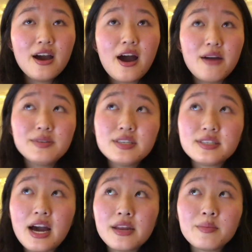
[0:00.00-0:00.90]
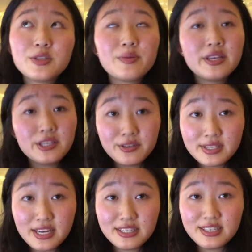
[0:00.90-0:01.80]
I was deciding between
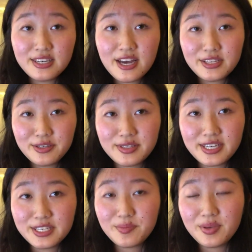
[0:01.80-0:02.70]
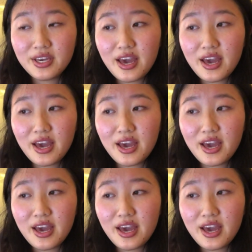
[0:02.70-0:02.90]
UCSD and UCSB,